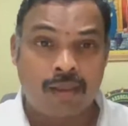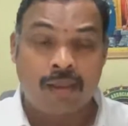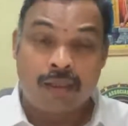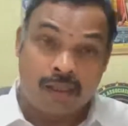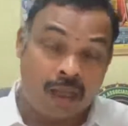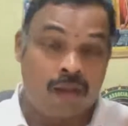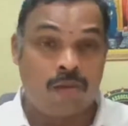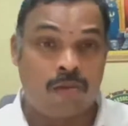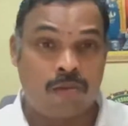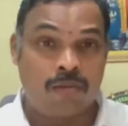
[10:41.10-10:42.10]

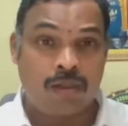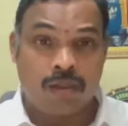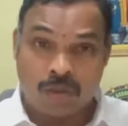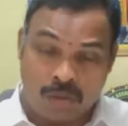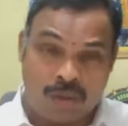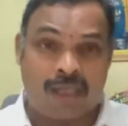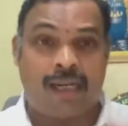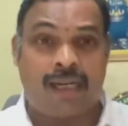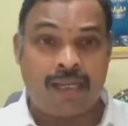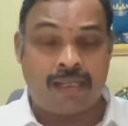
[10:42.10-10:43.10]
Now, you are a
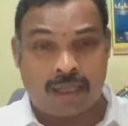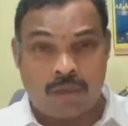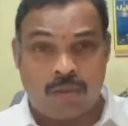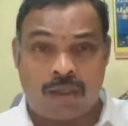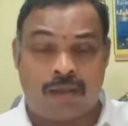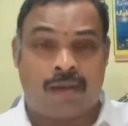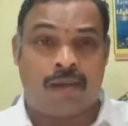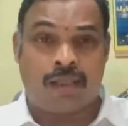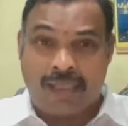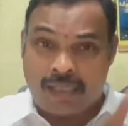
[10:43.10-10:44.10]
teacher, you are
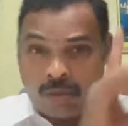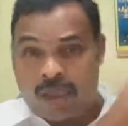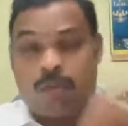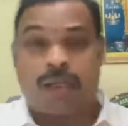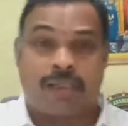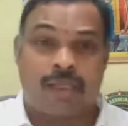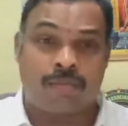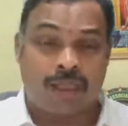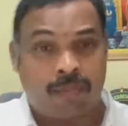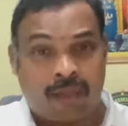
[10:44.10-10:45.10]
teaching only one
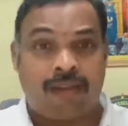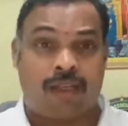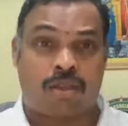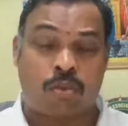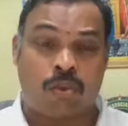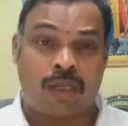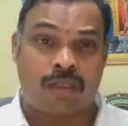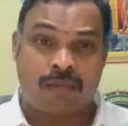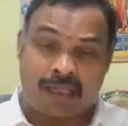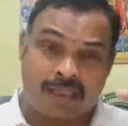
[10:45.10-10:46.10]
subject, but we are students,
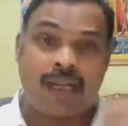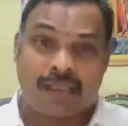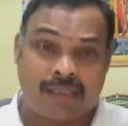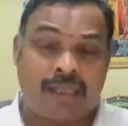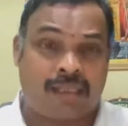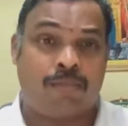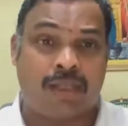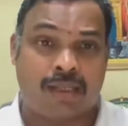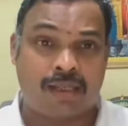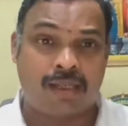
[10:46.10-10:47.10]
we are studying 6
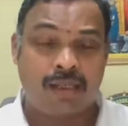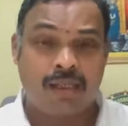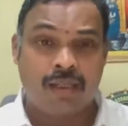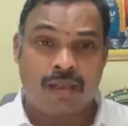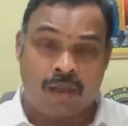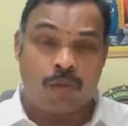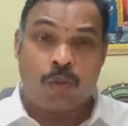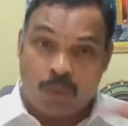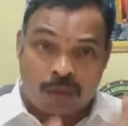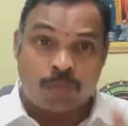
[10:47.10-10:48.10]
subjects. Now,
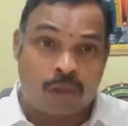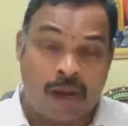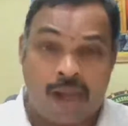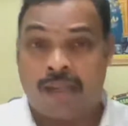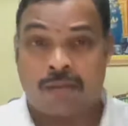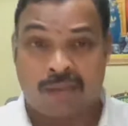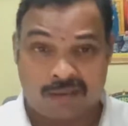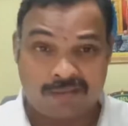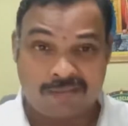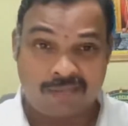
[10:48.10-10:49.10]
who is more knowledgeable?
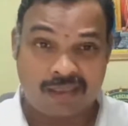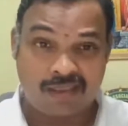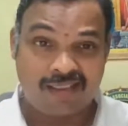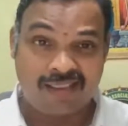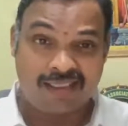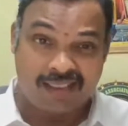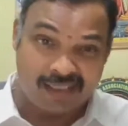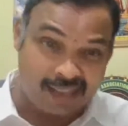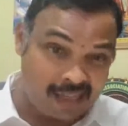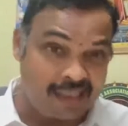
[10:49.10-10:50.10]

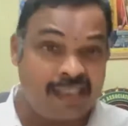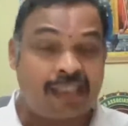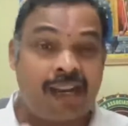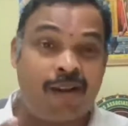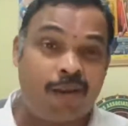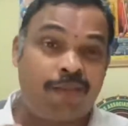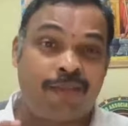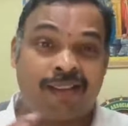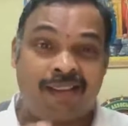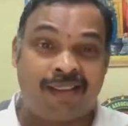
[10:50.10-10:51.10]
Like these kind
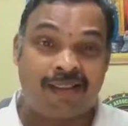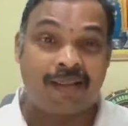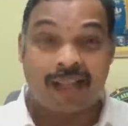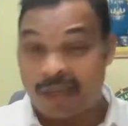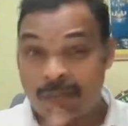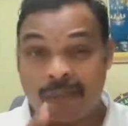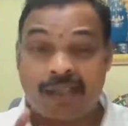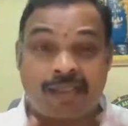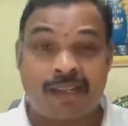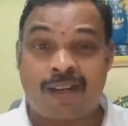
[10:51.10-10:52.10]
of
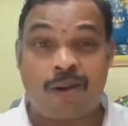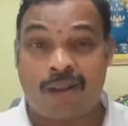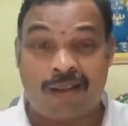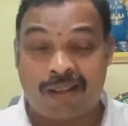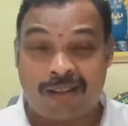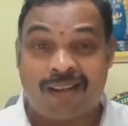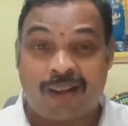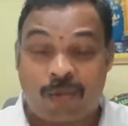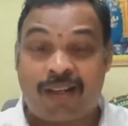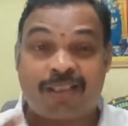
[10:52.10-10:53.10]
comparison and all,
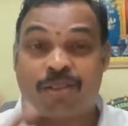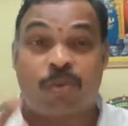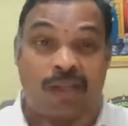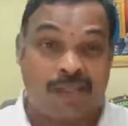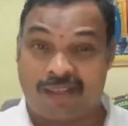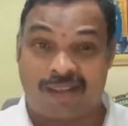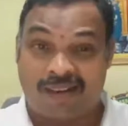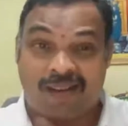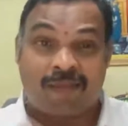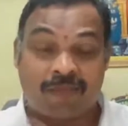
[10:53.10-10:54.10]
nowadays students
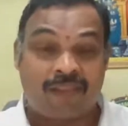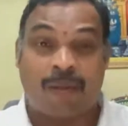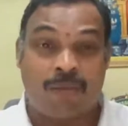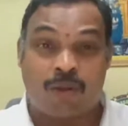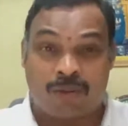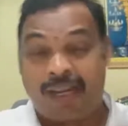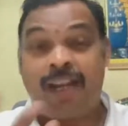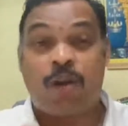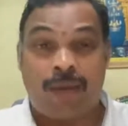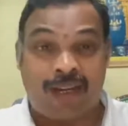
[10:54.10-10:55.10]
are coming out.
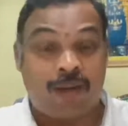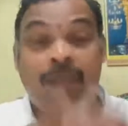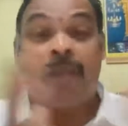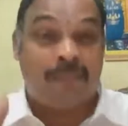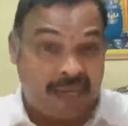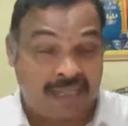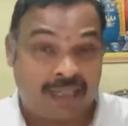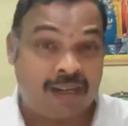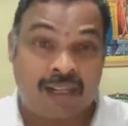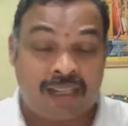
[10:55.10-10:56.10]
Innovative, mean creation
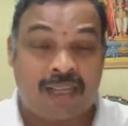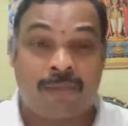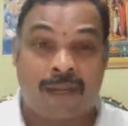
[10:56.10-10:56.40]
and all they make.